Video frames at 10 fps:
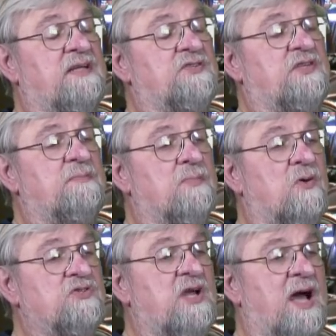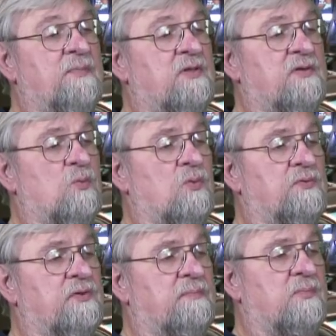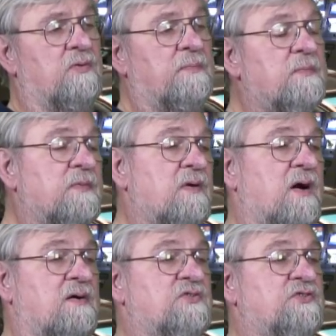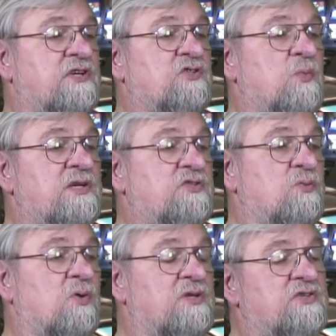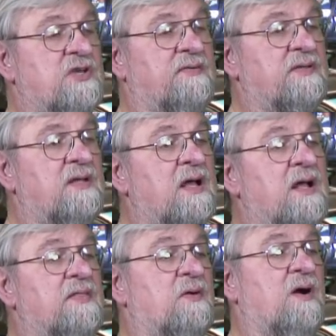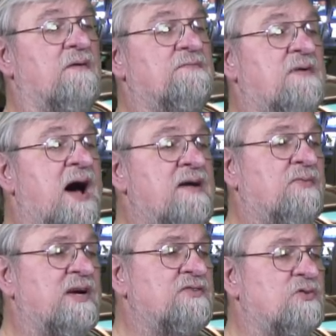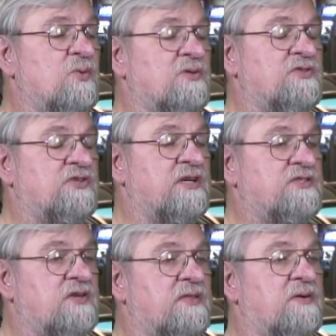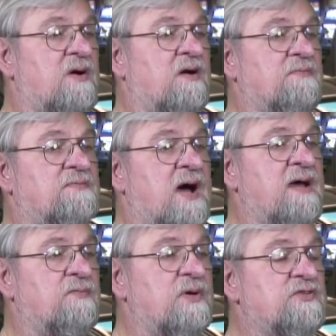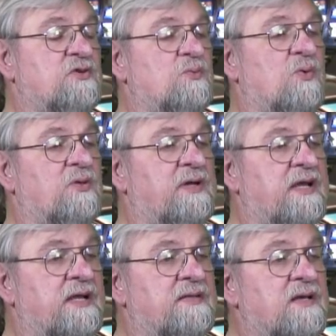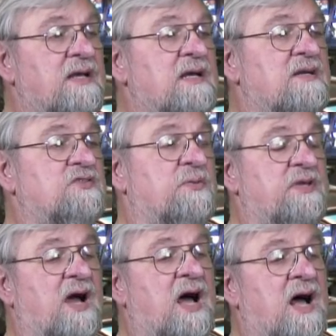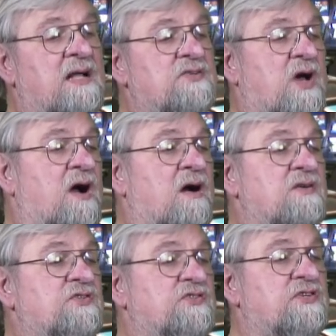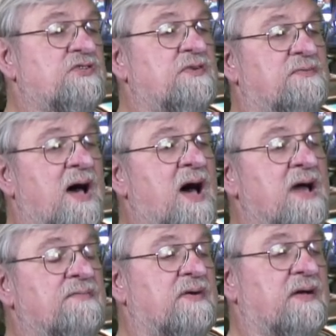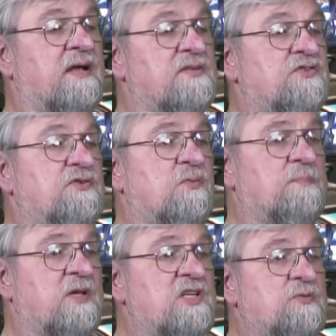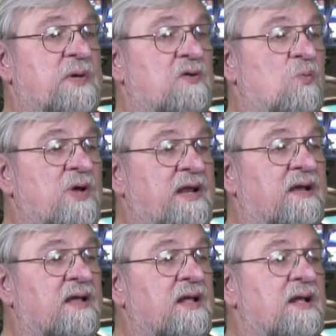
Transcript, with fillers: is the most commonly rolled number. There are six ways to roll a seven. There are five ways to roll a six. There are five ways to roll an eight. So the odds are six to five against your place bet winning.